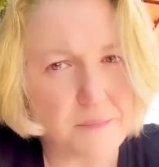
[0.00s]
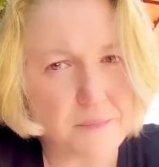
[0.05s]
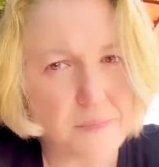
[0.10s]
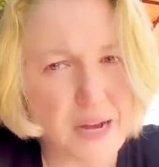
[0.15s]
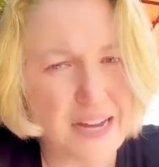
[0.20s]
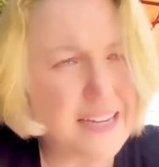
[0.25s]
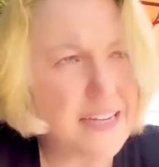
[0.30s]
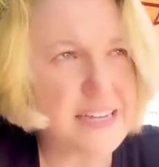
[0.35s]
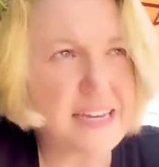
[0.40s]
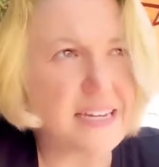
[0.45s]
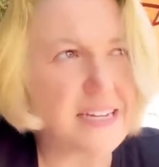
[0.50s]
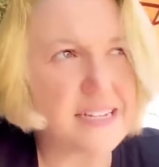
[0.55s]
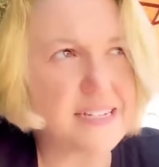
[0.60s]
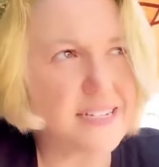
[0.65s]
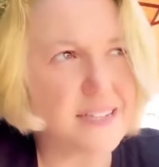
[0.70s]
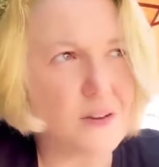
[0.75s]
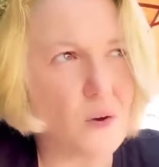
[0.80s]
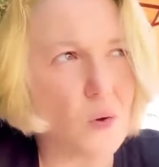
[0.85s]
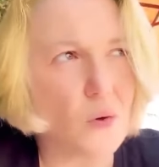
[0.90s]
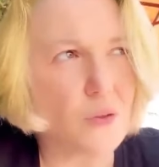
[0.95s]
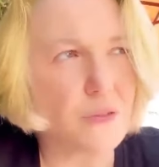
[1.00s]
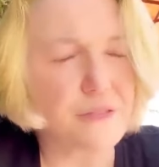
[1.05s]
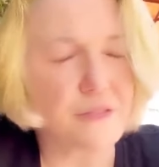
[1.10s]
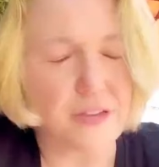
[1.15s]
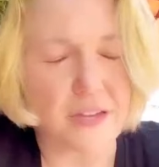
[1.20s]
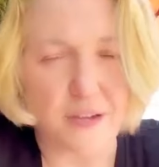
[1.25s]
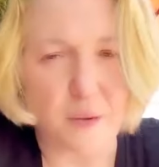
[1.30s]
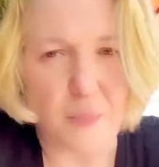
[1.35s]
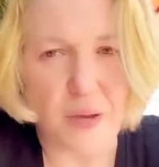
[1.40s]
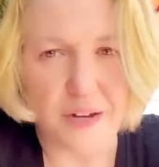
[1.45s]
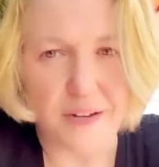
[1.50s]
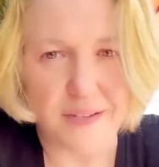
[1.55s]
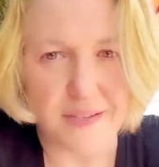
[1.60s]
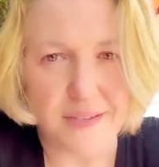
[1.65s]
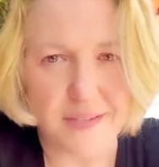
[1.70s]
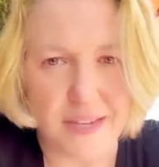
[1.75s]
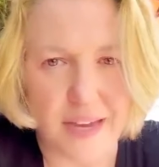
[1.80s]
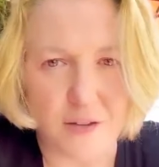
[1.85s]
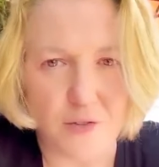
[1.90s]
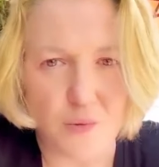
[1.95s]
I can get into the whole thing about his
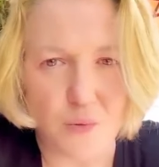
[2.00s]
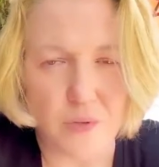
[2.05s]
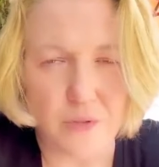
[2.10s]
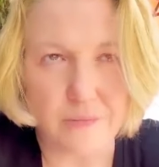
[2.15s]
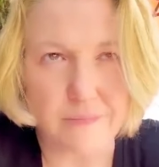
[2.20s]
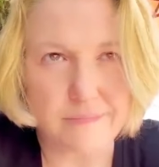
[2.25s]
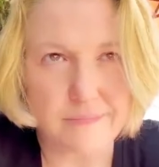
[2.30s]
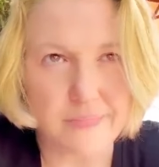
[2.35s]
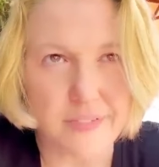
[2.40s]
schedule.